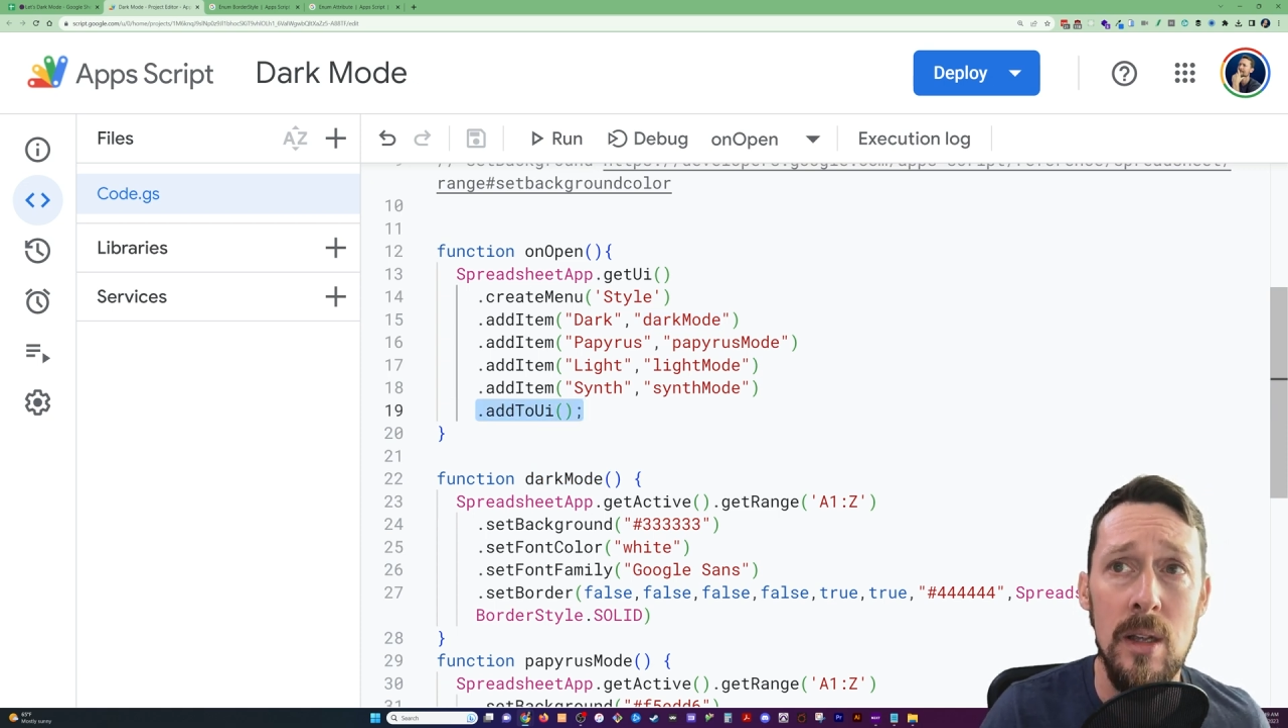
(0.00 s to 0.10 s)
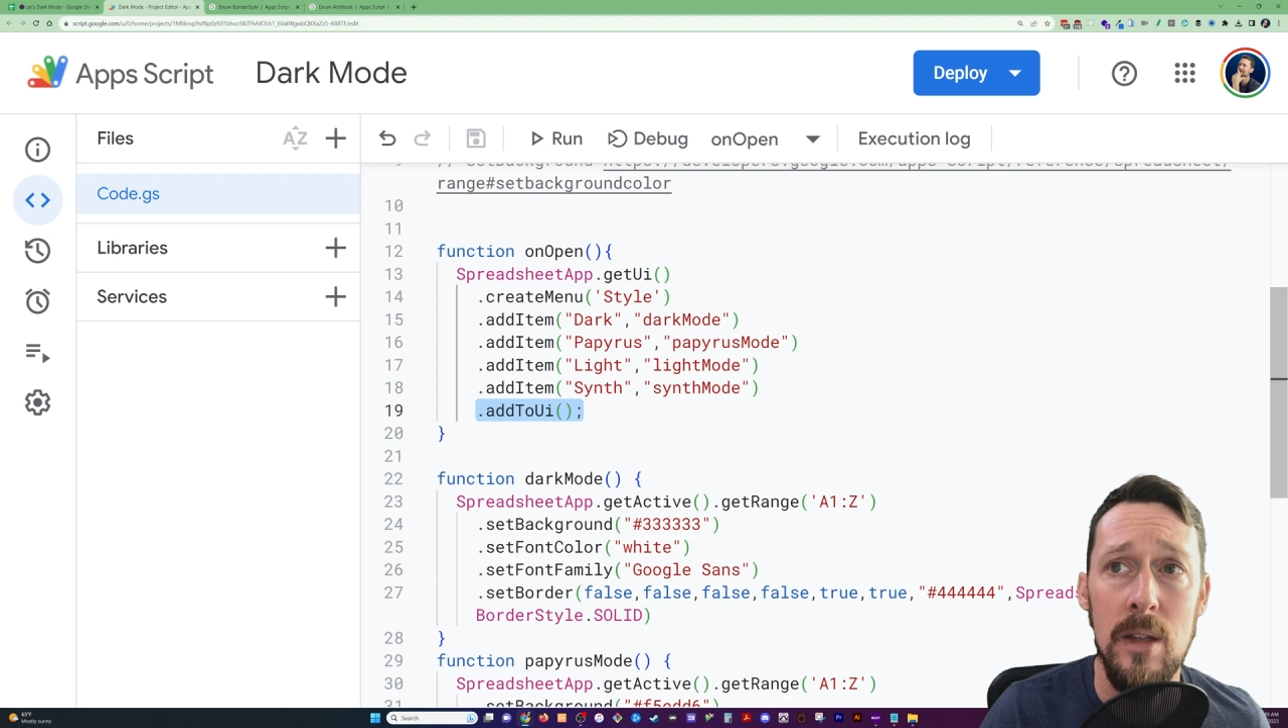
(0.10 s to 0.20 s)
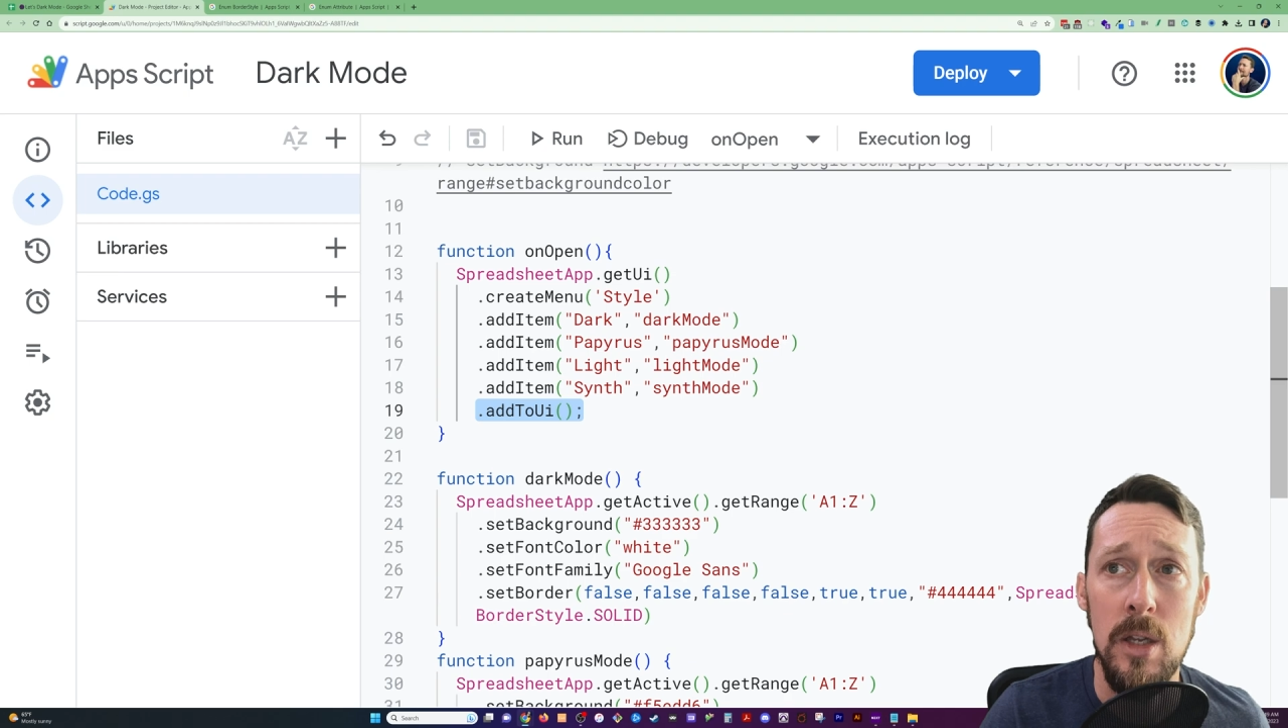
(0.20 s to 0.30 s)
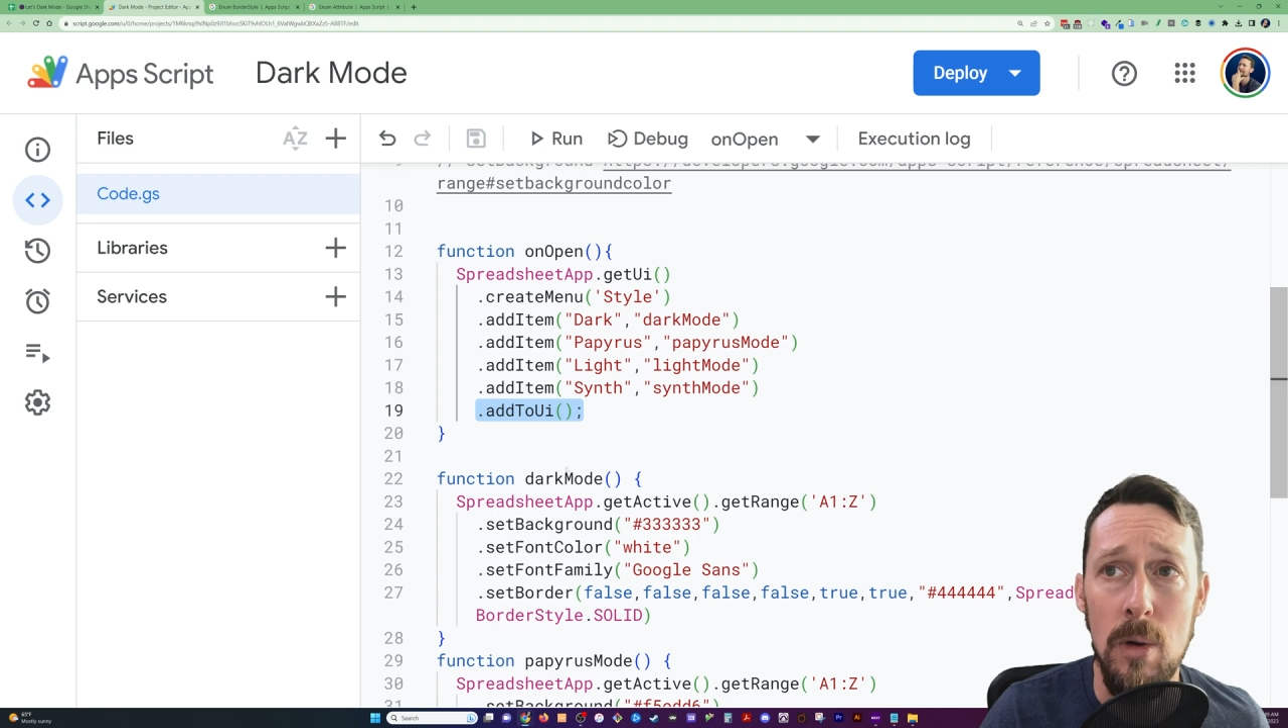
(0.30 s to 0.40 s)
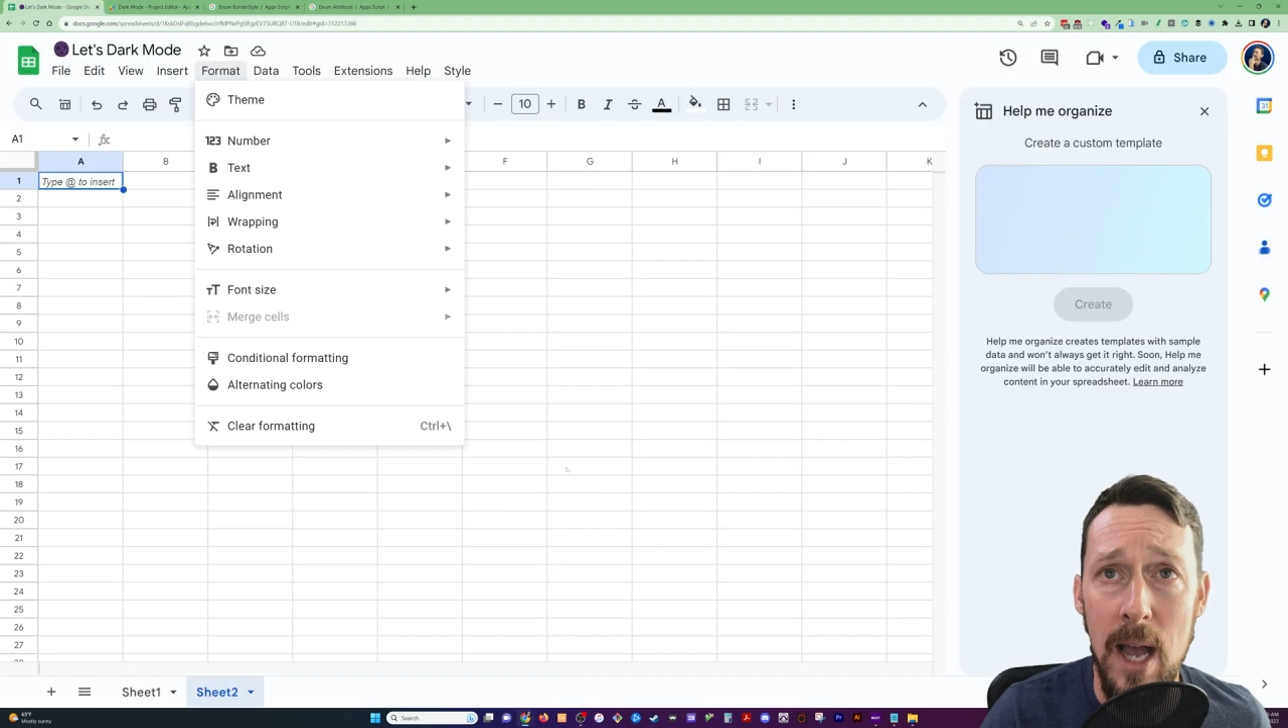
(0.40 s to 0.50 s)

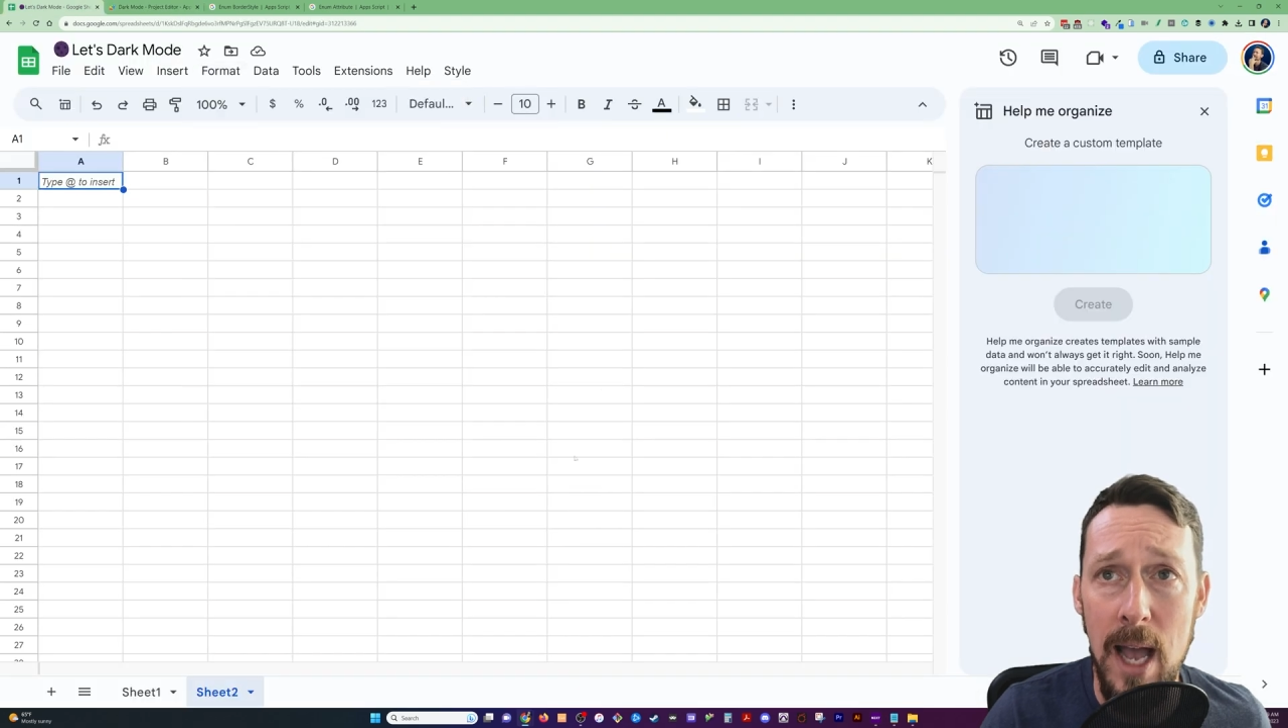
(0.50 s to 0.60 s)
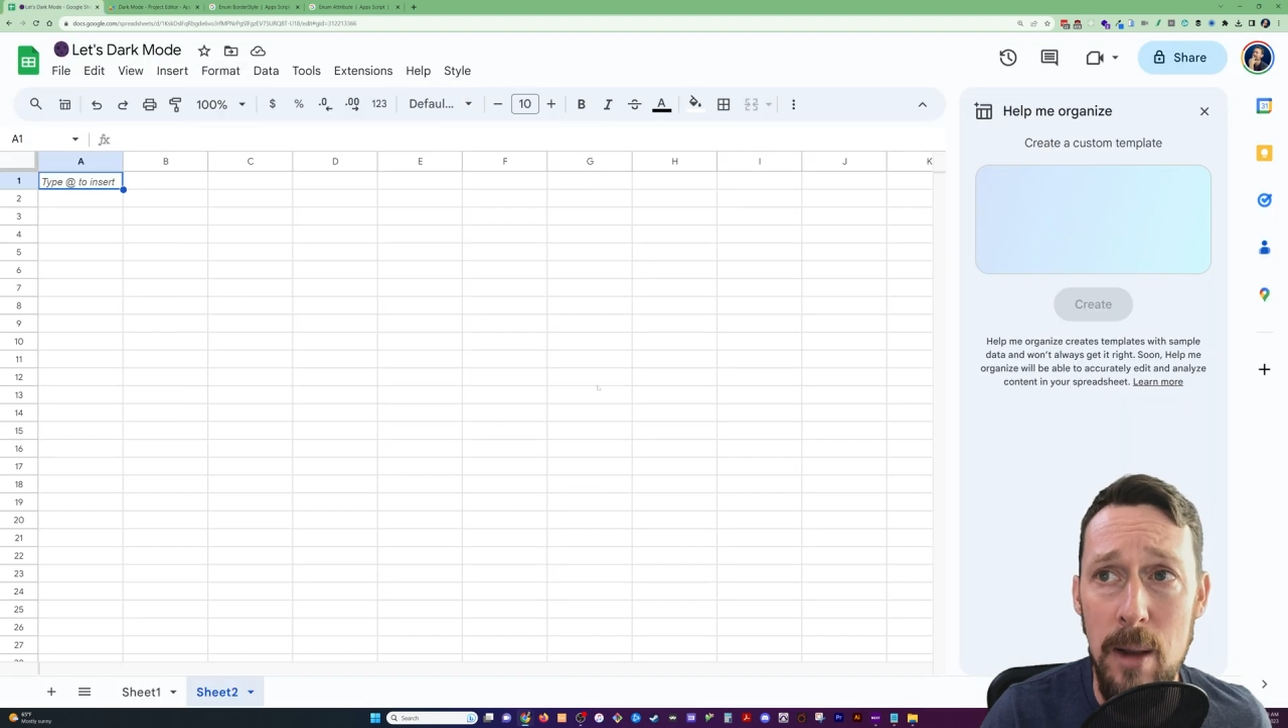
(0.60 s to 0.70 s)
the UI,